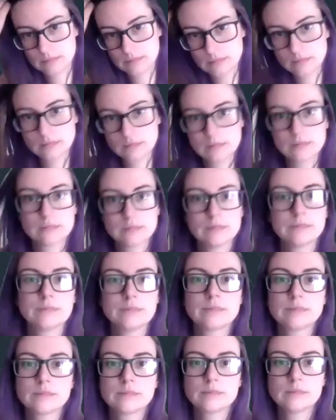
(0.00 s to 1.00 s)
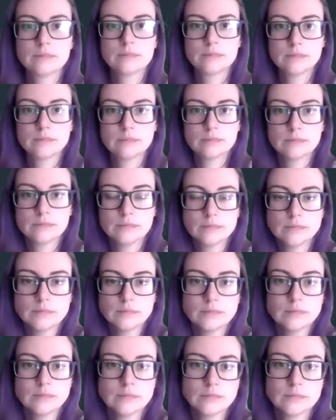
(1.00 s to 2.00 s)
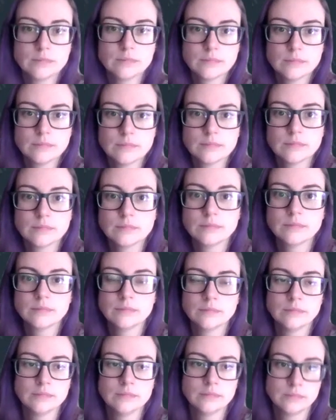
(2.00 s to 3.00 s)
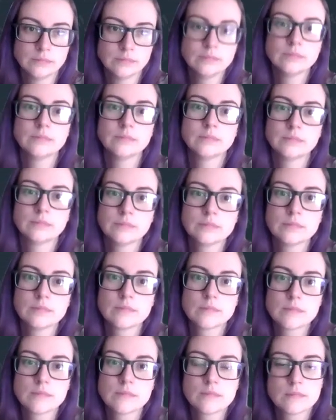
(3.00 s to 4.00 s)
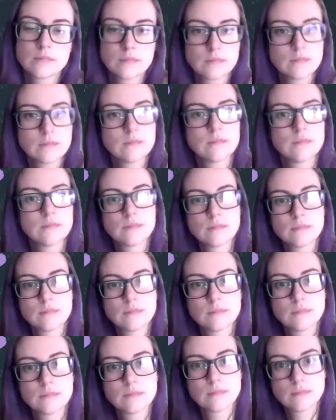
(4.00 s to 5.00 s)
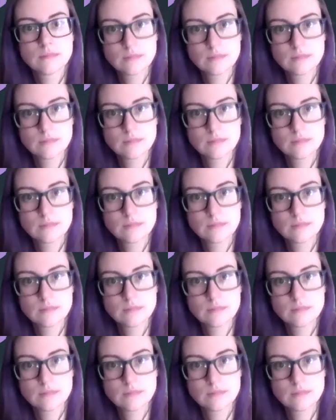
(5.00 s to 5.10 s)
The person shown says nothing.